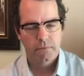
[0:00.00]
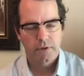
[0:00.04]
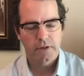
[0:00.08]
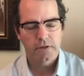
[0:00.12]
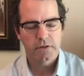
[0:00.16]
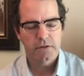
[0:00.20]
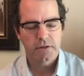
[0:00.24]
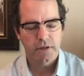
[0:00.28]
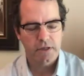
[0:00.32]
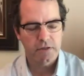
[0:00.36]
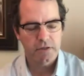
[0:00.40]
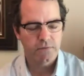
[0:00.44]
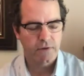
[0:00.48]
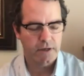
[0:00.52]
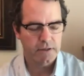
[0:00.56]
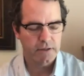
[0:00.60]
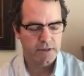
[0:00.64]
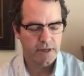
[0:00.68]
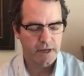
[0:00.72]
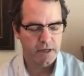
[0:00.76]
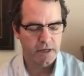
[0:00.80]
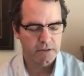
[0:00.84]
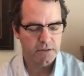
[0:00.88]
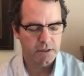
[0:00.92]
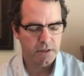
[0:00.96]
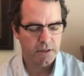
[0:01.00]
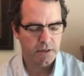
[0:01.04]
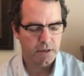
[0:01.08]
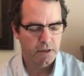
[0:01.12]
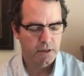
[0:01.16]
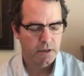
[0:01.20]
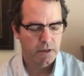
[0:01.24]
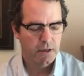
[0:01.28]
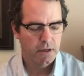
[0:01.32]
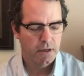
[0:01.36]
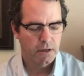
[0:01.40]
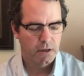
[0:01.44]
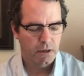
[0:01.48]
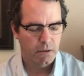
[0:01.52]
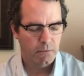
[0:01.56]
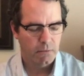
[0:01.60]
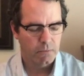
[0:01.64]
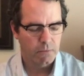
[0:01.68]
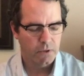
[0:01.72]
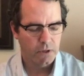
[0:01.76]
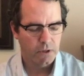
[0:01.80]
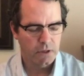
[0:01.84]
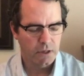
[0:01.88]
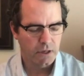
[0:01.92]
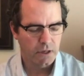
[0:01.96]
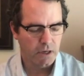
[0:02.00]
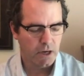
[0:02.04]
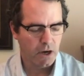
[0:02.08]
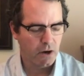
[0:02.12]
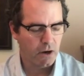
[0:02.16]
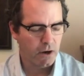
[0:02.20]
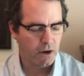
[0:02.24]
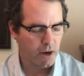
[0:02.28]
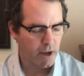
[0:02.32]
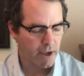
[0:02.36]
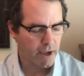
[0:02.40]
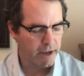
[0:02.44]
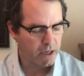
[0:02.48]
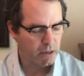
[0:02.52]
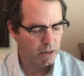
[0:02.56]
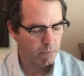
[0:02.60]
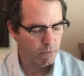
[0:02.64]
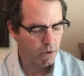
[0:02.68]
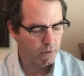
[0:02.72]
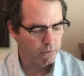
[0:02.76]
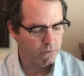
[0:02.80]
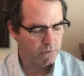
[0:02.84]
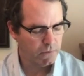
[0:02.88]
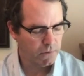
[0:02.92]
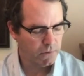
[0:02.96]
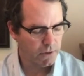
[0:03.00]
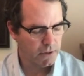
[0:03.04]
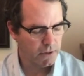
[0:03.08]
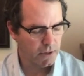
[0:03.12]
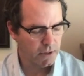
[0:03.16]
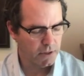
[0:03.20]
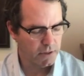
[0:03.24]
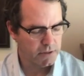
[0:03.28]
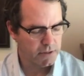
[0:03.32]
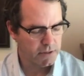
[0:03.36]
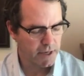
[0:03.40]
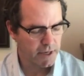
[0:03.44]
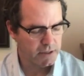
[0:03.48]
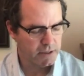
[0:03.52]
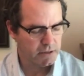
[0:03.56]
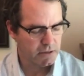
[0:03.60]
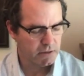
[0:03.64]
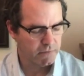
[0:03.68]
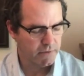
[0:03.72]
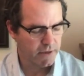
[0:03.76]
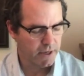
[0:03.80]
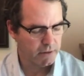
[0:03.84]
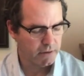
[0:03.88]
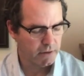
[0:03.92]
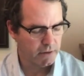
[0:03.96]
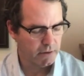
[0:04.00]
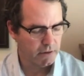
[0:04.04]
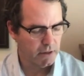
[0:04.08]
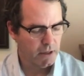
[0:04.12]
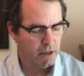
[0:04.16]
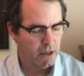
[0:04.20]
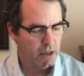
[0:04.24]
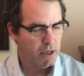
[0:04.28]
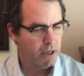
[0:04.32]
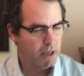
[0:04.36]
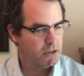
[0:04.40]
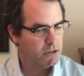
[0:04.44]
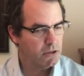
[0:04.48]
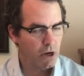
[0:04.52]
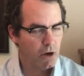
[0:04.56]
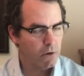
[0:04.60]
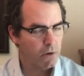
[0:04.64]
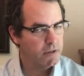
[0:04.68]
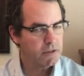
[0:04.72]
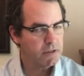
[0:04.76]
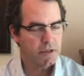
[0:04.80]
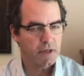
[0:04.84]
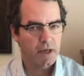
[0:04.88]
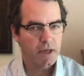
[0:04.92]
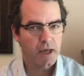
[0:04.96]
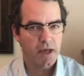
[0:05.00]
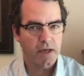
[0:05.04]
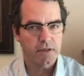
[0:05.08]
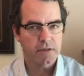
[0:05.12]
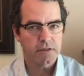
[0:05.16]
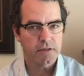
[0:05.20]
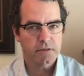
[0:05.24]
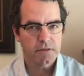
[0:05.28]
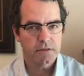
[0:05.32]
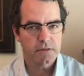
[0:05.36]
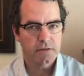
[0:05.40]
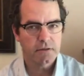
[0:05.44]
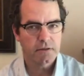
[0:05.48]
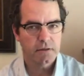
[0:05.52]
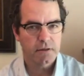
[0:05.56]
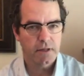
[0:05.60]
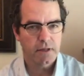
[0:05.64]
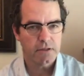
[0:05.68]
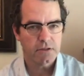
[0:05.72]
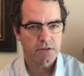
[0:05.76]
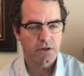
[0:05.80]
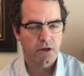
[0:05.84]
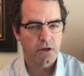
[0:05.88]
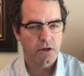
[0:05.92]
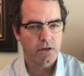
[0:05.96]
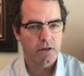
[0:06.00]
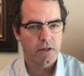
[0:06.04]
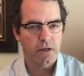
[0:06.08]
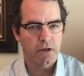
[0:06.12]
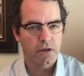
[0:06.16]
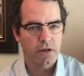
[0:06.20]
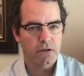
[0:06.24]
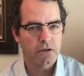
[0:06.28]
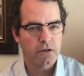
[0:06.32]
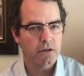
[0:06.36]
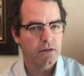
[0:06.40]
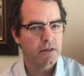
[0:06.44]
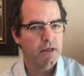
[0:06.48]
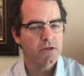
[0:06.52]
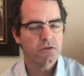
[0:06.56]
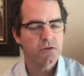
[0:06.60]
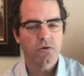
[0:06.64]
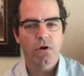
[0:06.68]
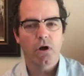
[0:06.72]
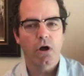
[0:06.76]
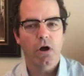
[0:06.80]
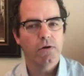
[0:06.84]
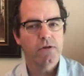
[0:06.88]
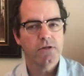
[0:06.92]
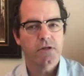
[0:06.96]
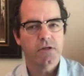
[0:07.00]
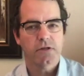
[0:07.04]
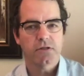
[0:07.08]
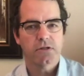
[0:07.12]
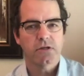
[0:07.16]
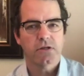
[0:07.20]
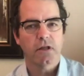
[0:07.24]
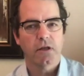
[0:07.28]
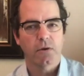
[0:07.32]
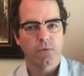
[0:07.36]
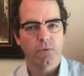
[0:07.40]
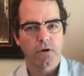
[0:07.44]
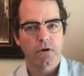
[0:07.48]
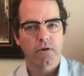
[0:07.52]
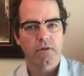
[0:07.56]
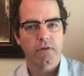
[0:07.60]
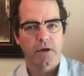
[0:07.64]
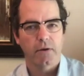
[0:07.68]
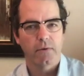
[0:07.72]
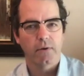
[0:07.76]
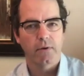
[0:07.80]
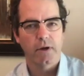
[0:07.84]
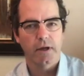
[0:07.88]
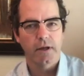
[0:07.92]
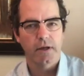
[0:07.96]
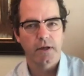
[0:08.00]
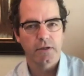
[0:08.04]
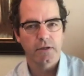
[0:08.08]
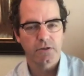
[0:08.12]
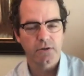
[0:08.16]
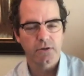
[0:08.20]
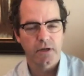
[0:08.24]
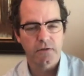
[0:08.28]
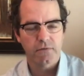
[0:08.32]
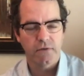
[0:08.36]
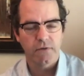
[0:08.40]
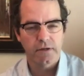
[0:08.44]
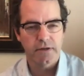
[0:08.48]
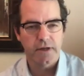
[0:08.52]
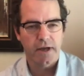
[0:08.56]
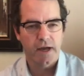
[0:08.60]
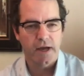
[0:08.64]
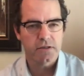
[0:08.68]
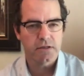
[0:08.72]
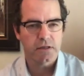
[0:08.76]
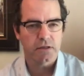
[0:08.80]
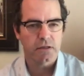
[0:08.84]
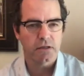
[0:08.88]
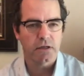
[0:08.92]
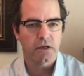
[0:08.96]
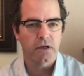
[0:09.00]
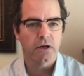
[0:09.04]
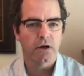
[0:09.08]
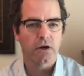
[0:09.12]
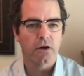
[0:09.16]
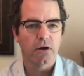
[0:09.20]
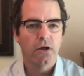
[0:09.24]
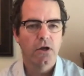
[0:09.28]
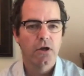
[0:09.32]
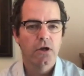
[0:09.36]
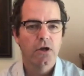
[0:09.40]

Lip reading: That's fantastic. And Garrett and I can both attest to the fact that it's not always the case. That things don't always necessarily work that way. So that's fantastic to hear.